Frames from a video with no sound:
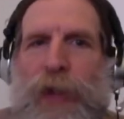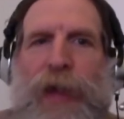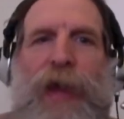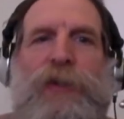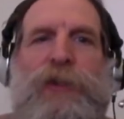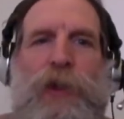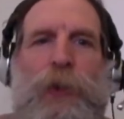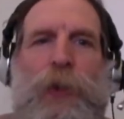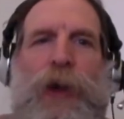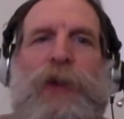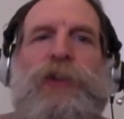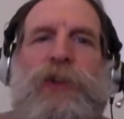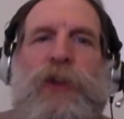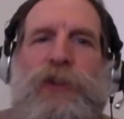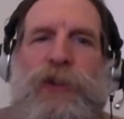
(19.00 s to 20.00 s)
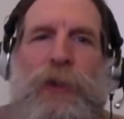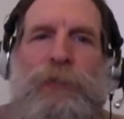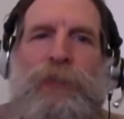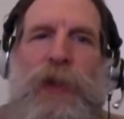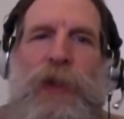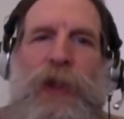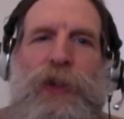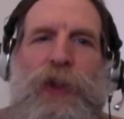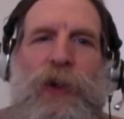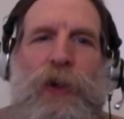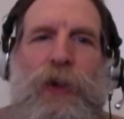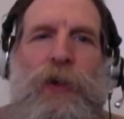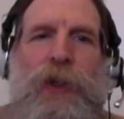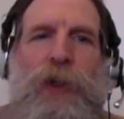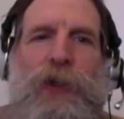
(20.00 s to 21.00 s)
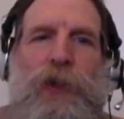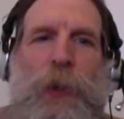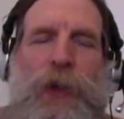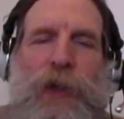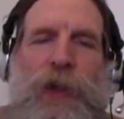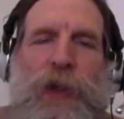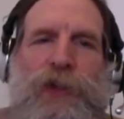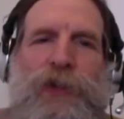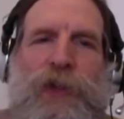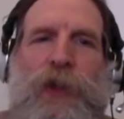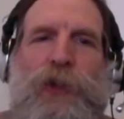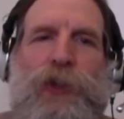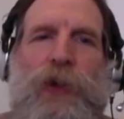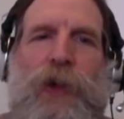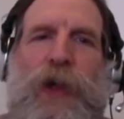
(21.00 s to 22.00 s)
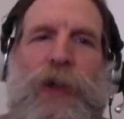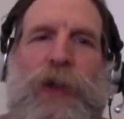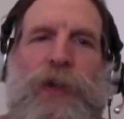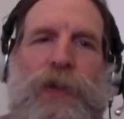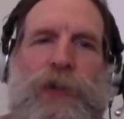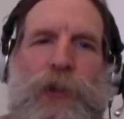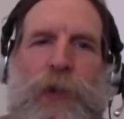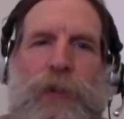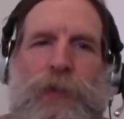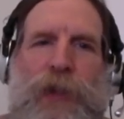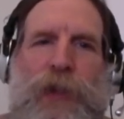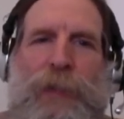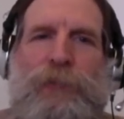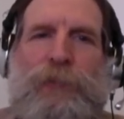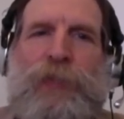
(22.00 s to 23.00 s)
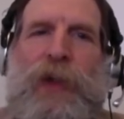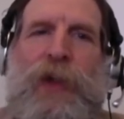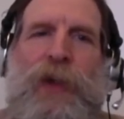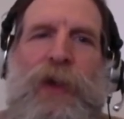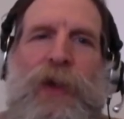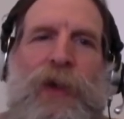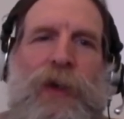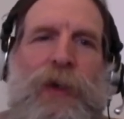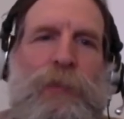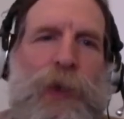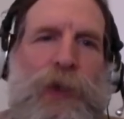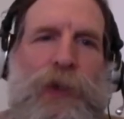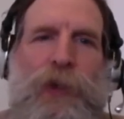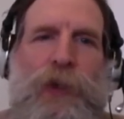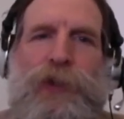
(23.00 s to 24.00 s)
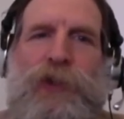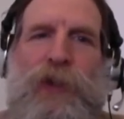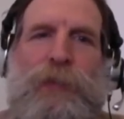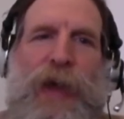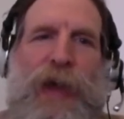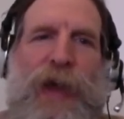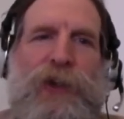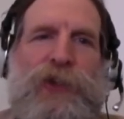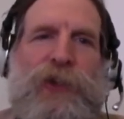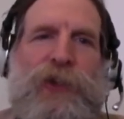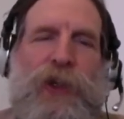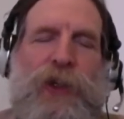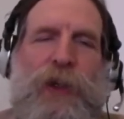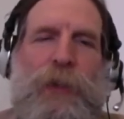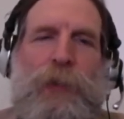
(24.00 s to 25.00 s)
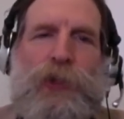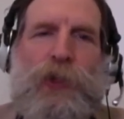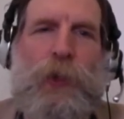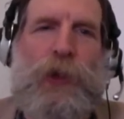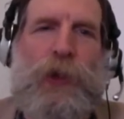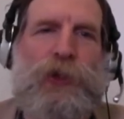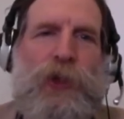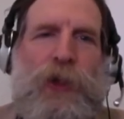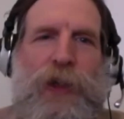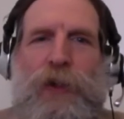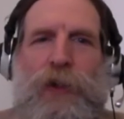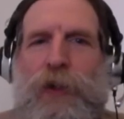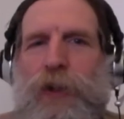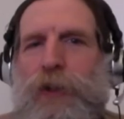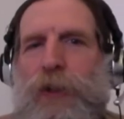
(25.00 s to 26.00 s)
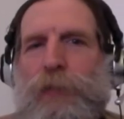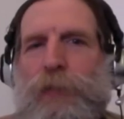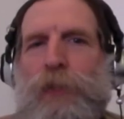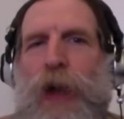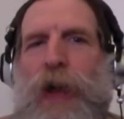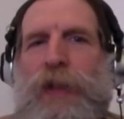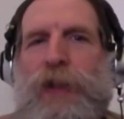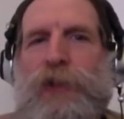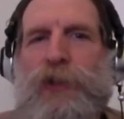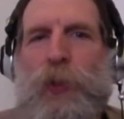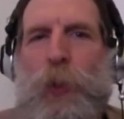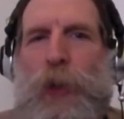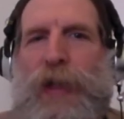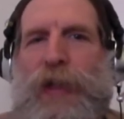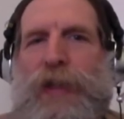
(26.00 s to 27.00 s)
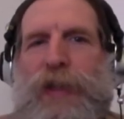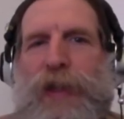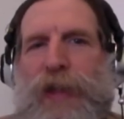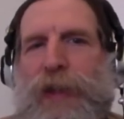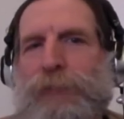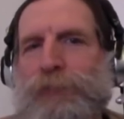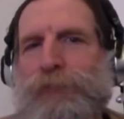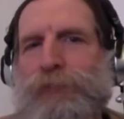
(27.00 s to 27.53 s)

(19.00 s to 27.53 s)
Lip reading: anti-racism in the early 20th century. And the two of them produced a magazine that was originally called La Follette's Weekly,